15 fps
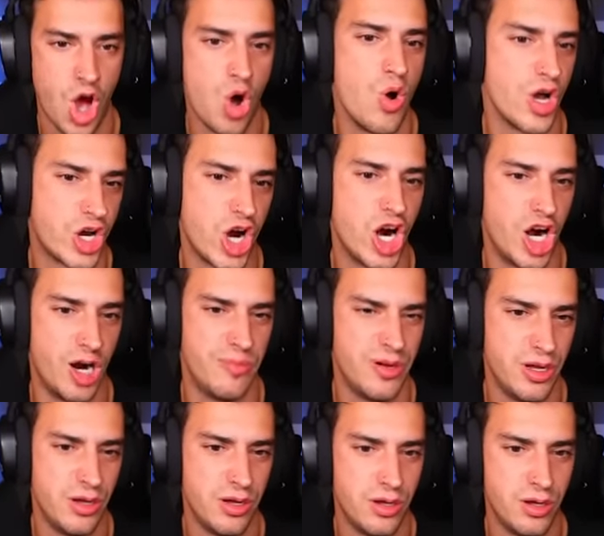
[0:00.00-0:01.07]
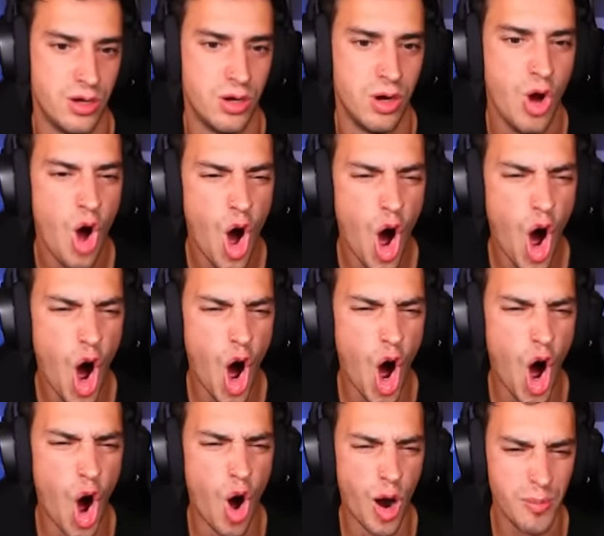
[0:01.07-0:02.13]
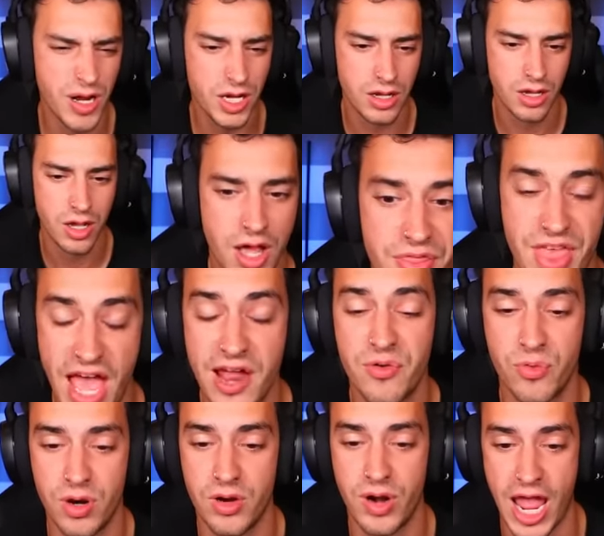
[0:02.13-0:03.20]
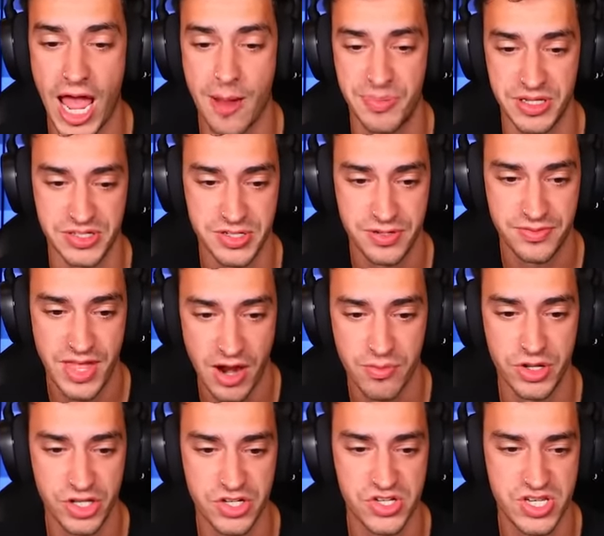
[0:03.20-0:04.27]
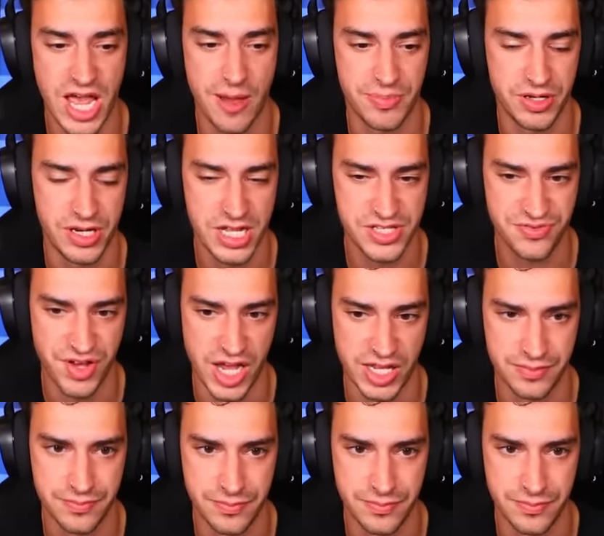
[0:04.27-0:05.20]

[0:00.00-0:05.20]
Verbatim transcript: Oh, a curb. Oh, that happened. That really just happened. It's fine.